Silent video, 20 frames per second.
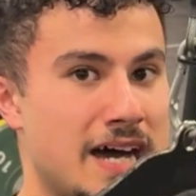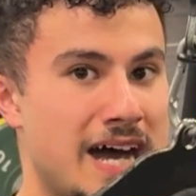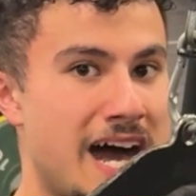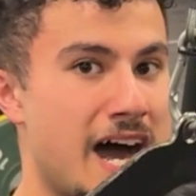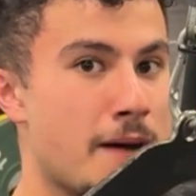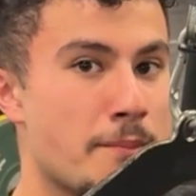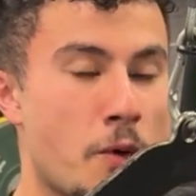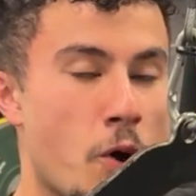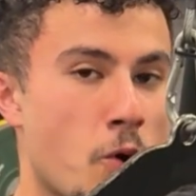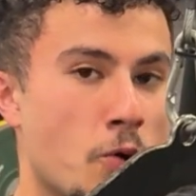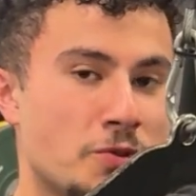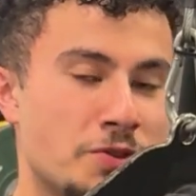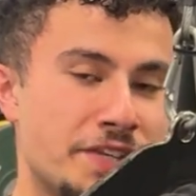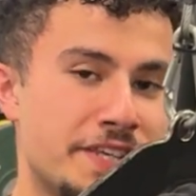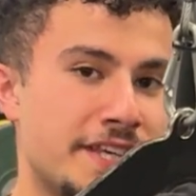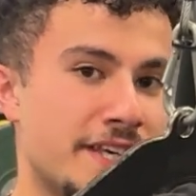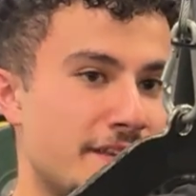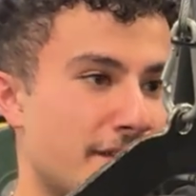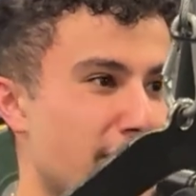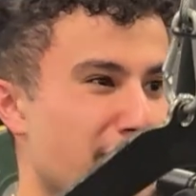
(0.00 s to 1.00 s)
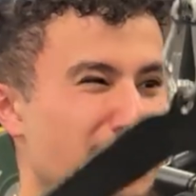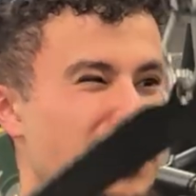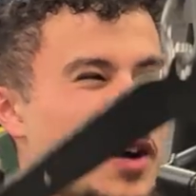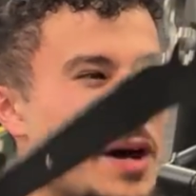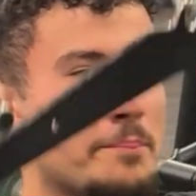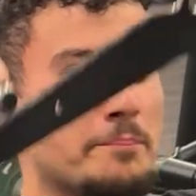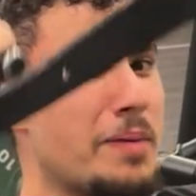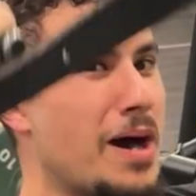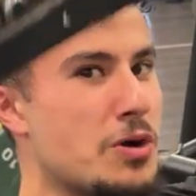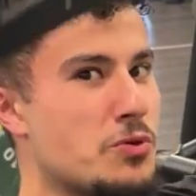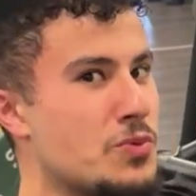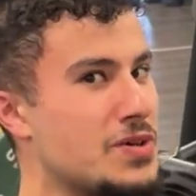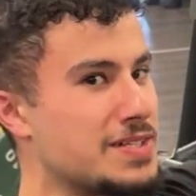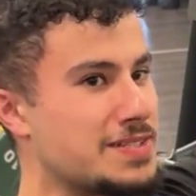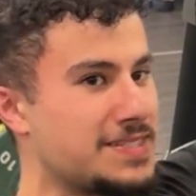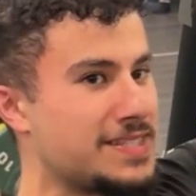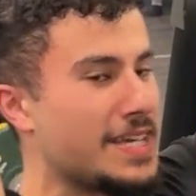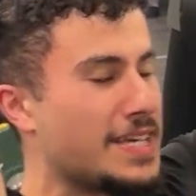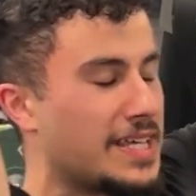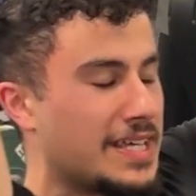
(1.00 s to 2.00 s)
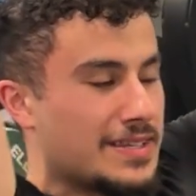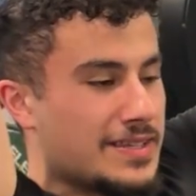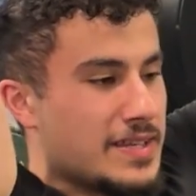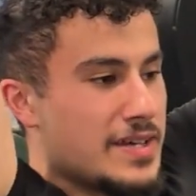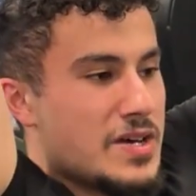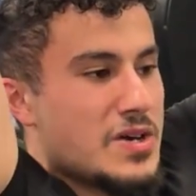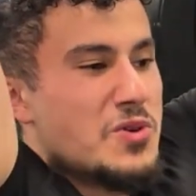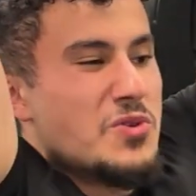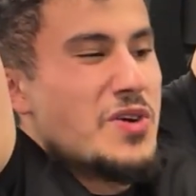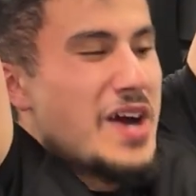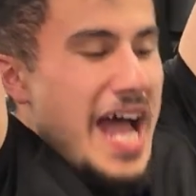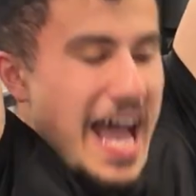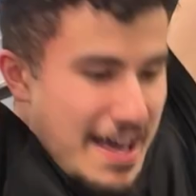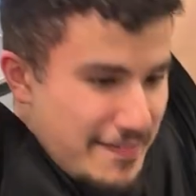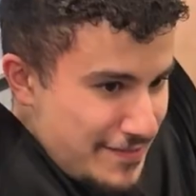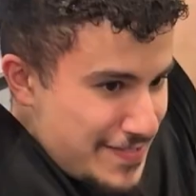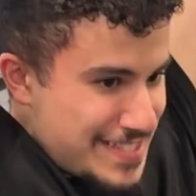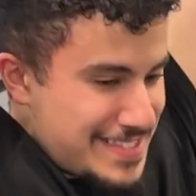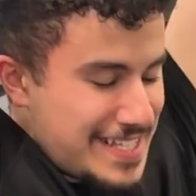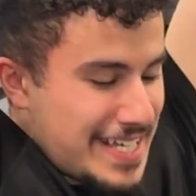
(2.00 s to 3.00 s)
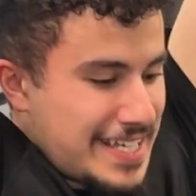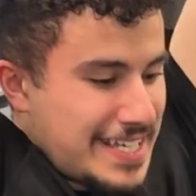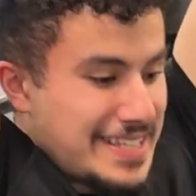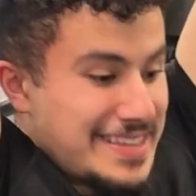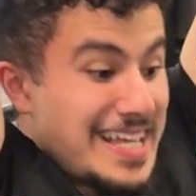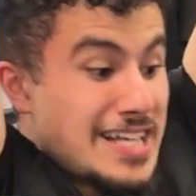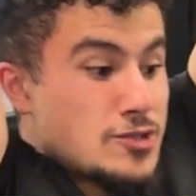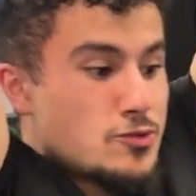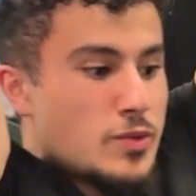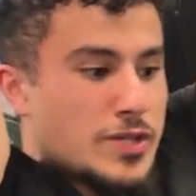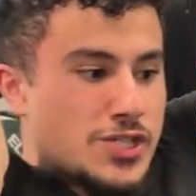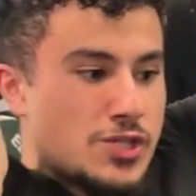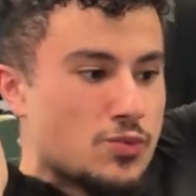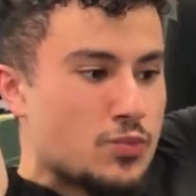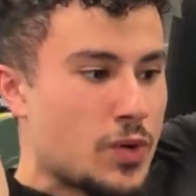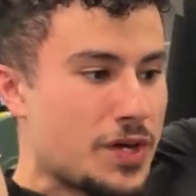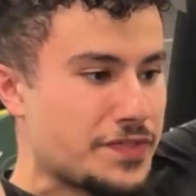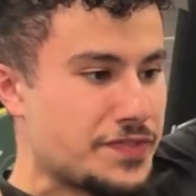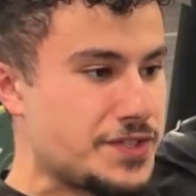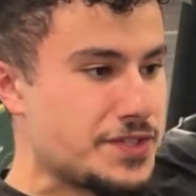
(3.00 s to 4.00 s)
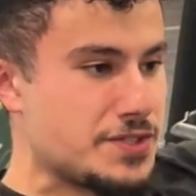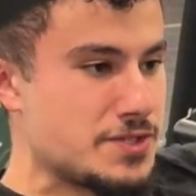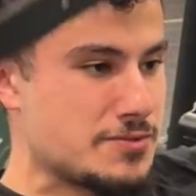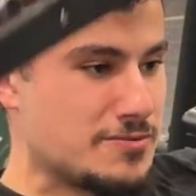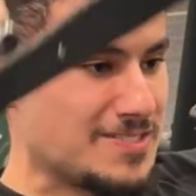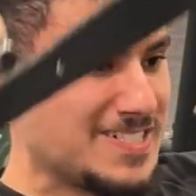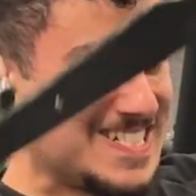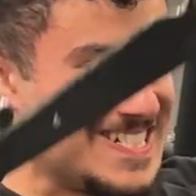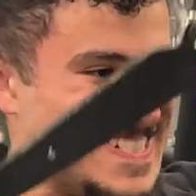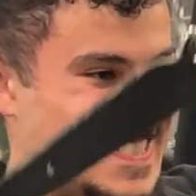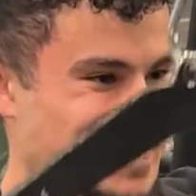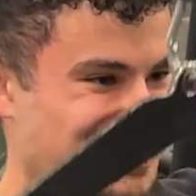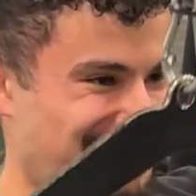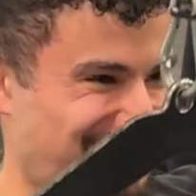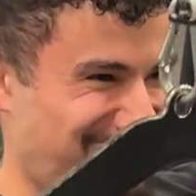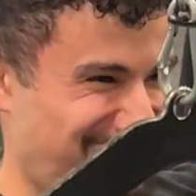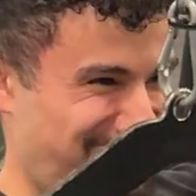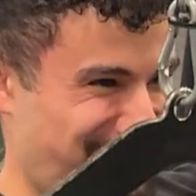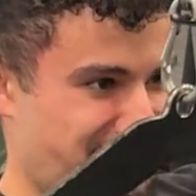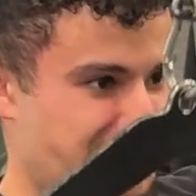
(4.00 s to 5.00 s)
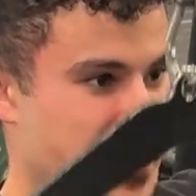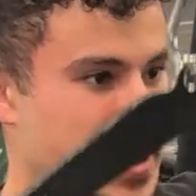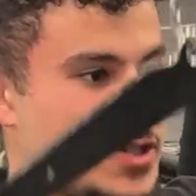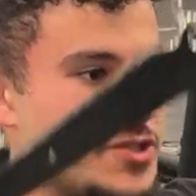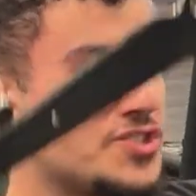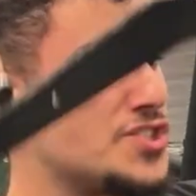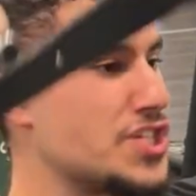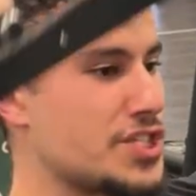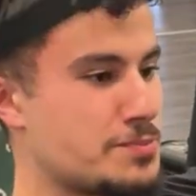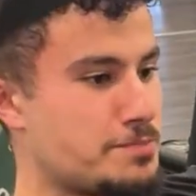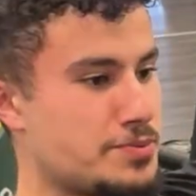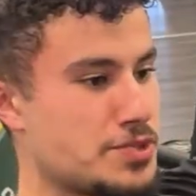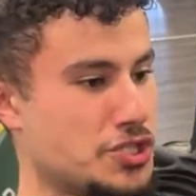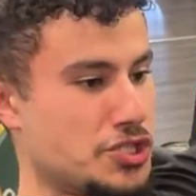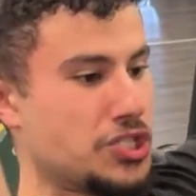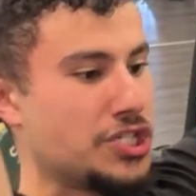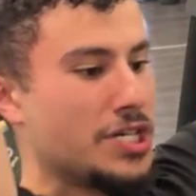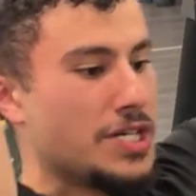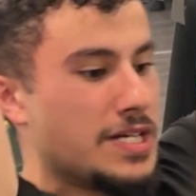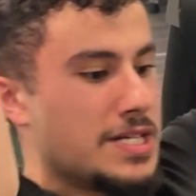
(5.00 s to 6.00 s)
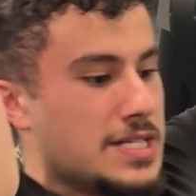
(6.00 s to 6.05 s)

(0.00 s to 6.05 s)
I'm holding it here for about 1 second or half a second. That's what you want to do. And you just push.